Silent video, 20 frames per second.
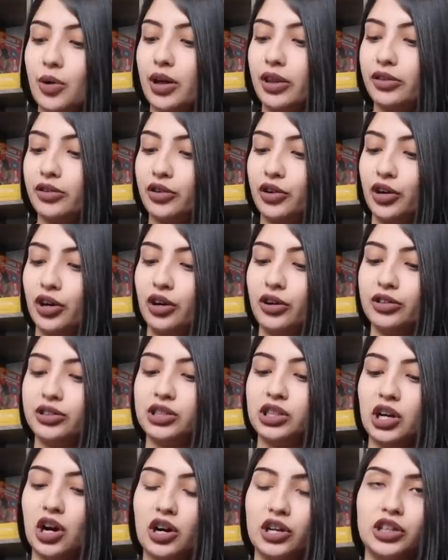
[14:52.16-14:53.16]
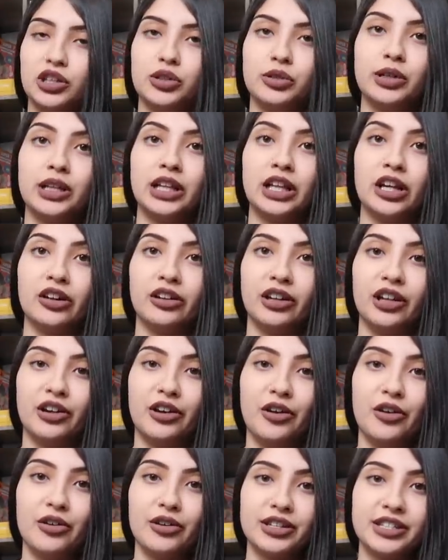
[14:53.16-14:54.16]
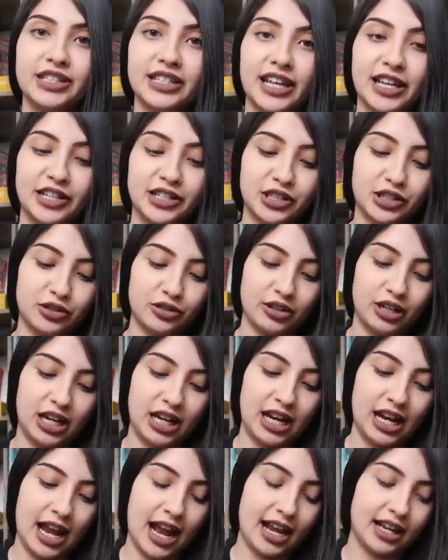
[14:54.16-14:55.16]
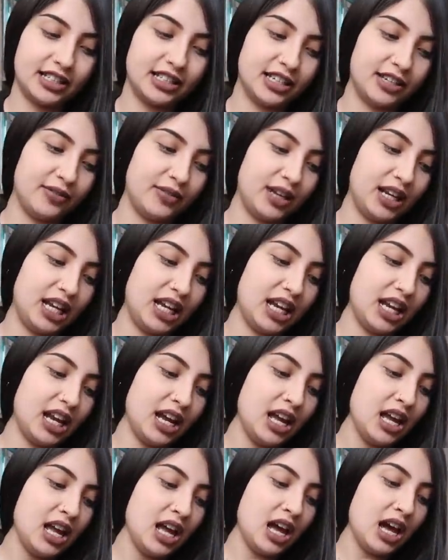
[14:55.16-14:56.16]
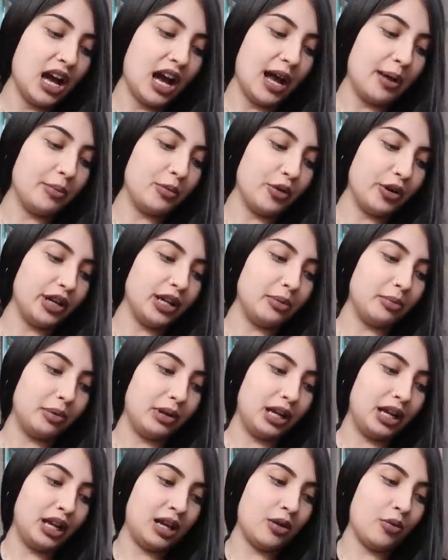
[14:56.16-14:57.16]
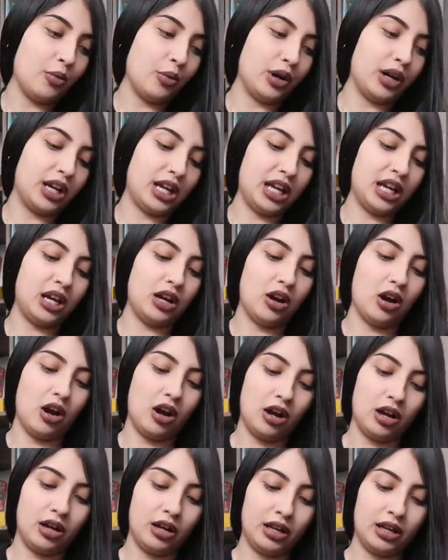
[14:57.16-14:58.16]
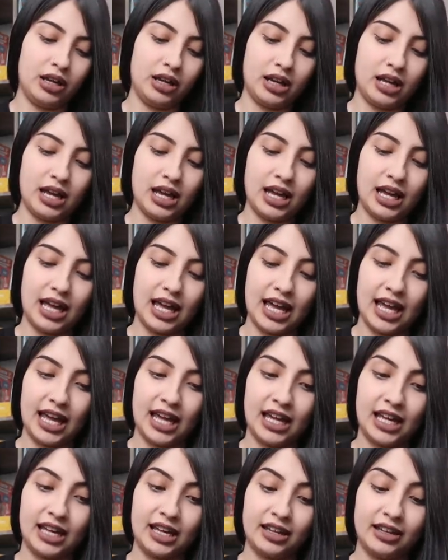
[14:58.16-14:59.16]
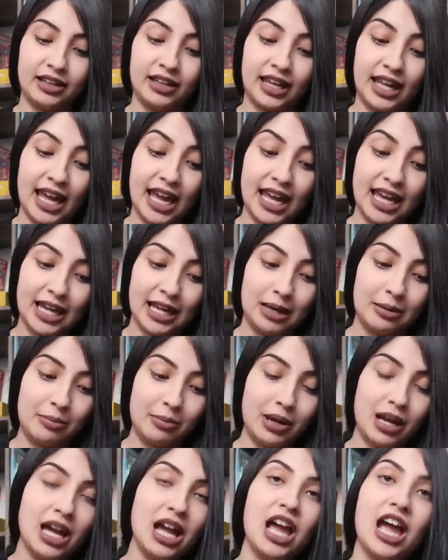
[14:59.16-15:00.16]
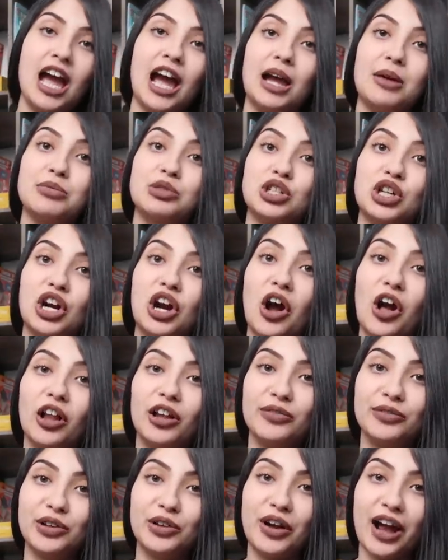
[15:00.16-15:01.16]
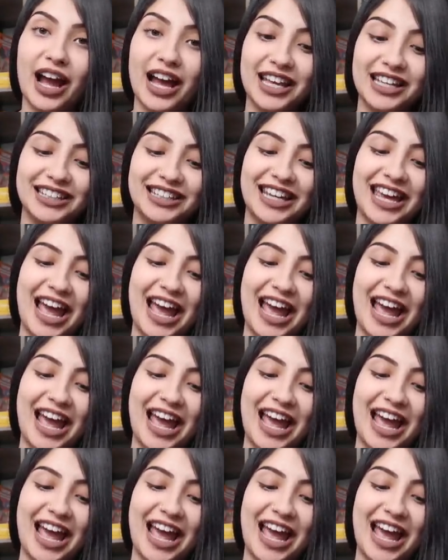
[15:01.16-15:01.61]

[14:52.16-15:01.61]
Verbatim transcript: while the girls are doing their little sensory activity, I'm going to be working on a game. I'm sure all of you guys